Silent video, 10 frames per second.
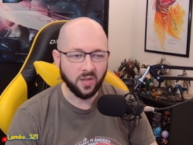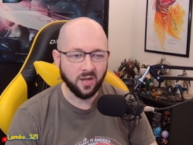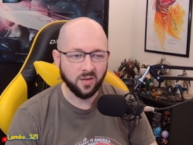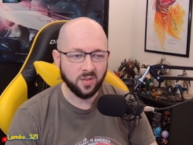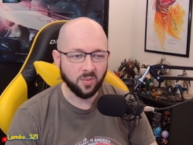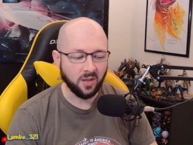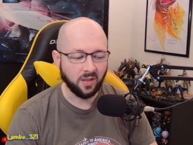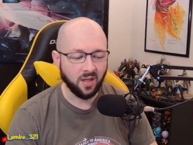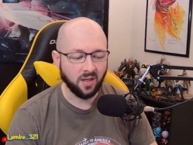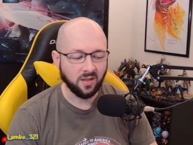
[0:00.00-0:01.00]
or something like
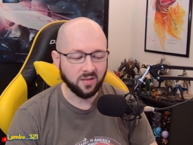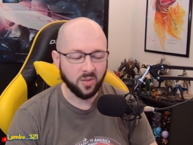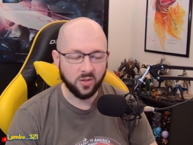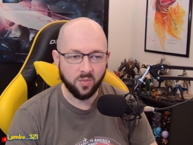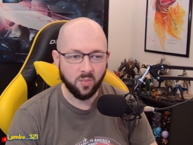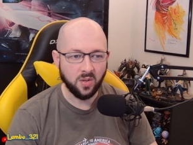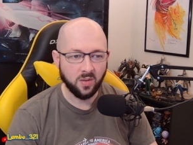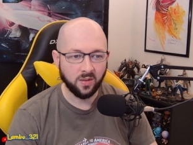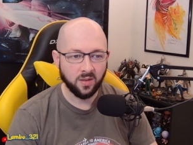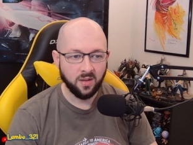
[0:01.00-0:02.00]
that and get some extra
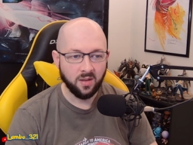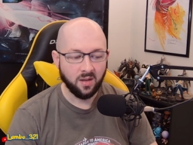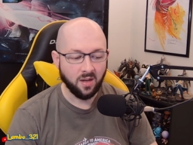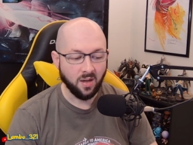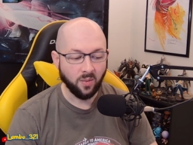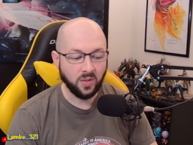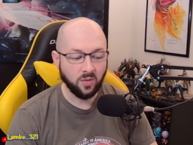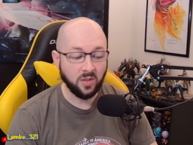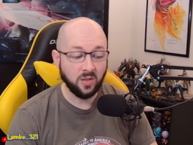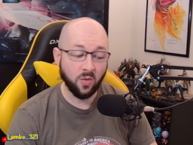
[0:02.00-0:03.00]
milk. Uh, we do
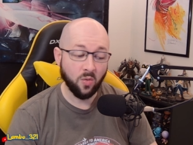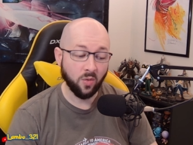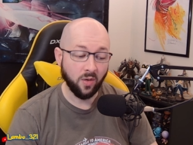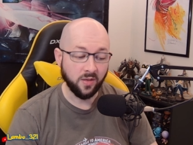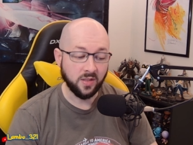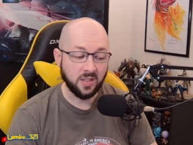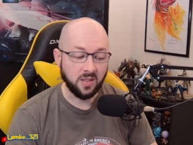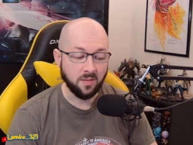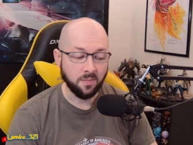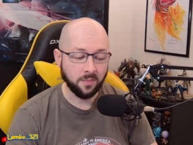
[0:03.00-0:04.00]
need corn on the team.